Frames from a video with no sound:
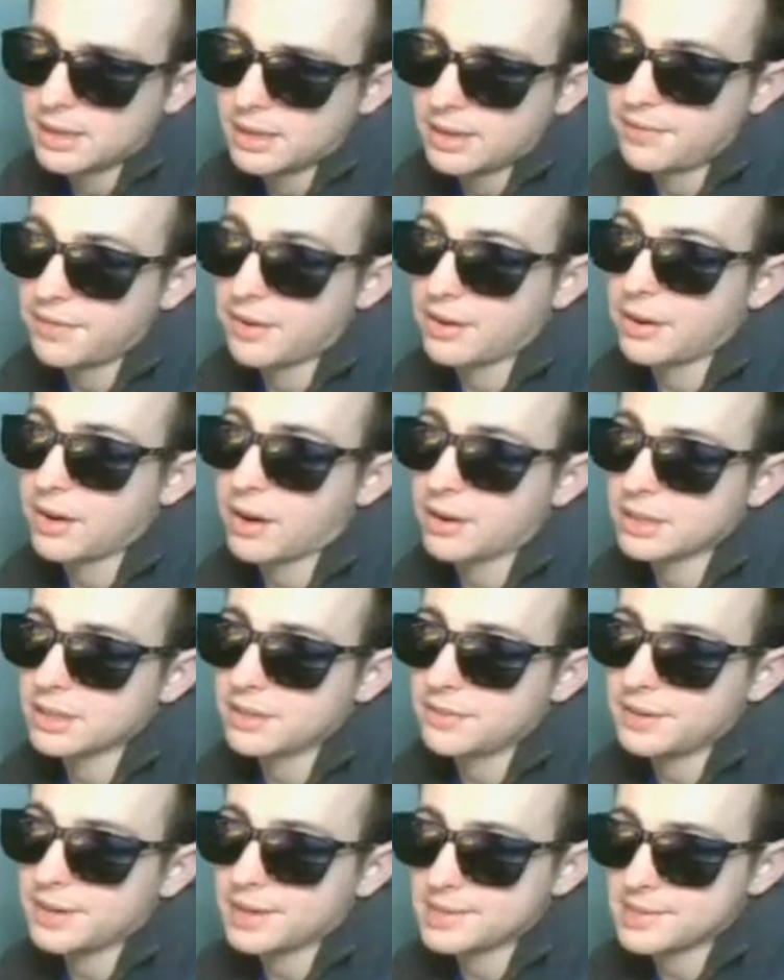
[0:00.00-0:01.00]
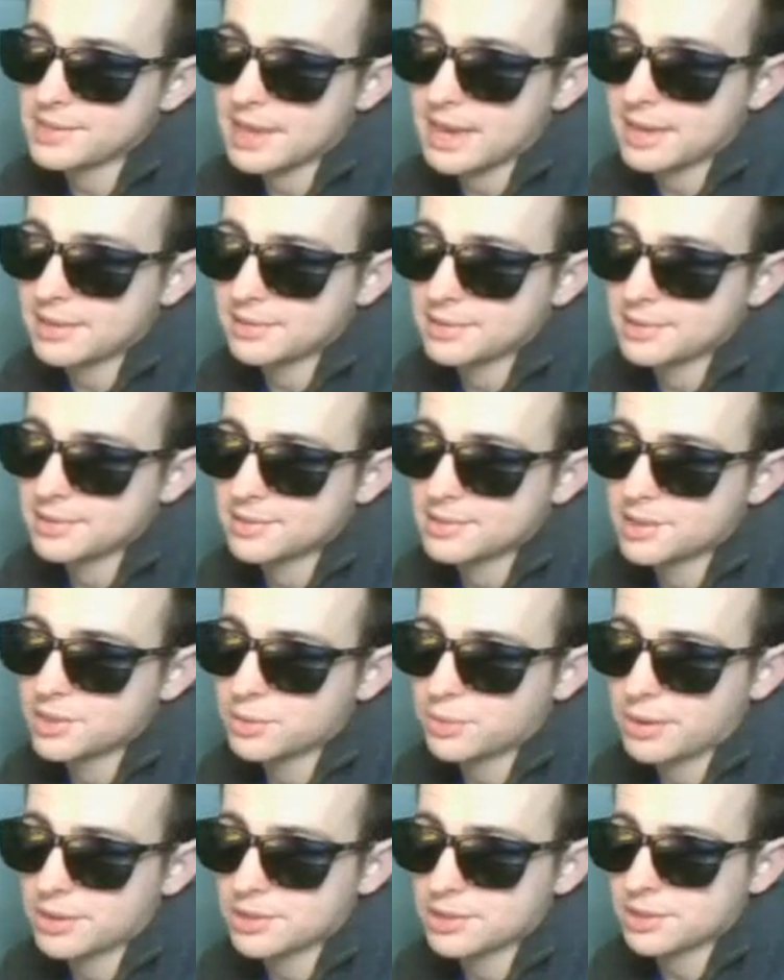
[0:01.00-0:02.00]
Very hard to defend against that
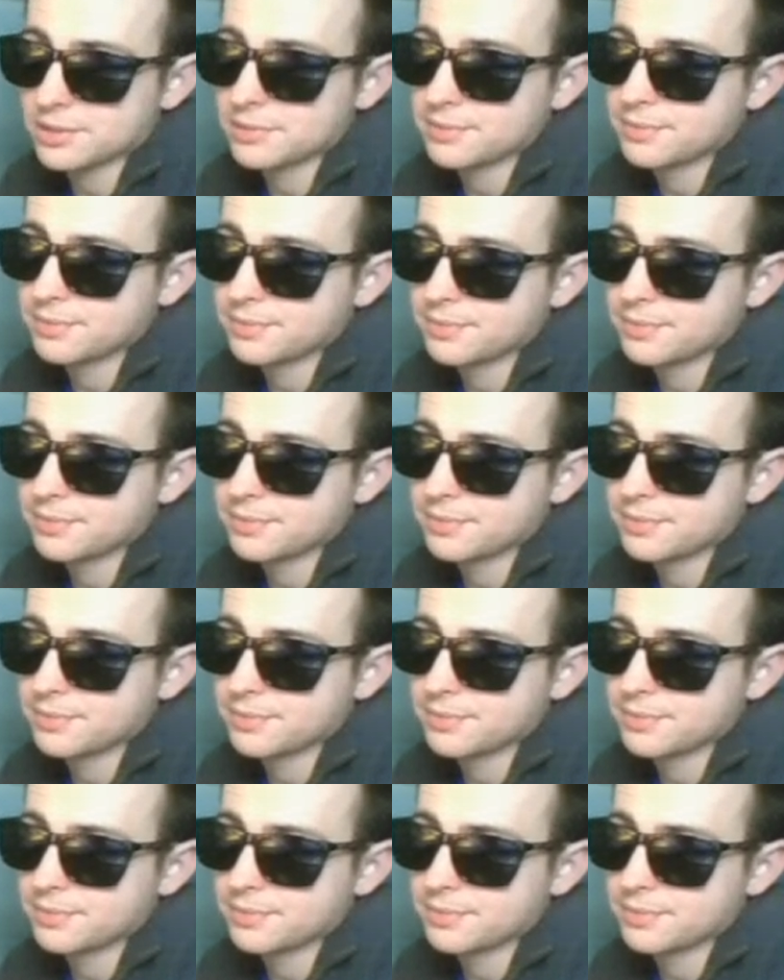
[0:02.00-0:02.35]
situation.